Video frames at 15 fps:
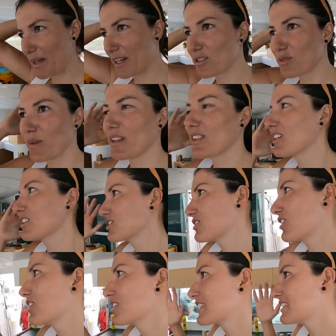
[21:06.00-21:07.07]
mixed with the
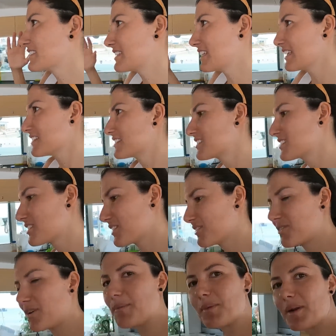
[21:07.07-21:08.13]
salty seas
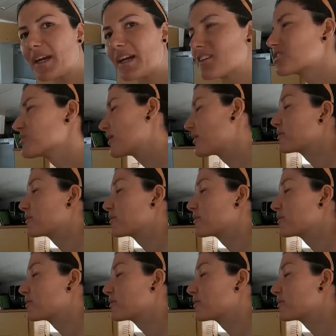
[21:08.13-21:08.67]
from Bonaire to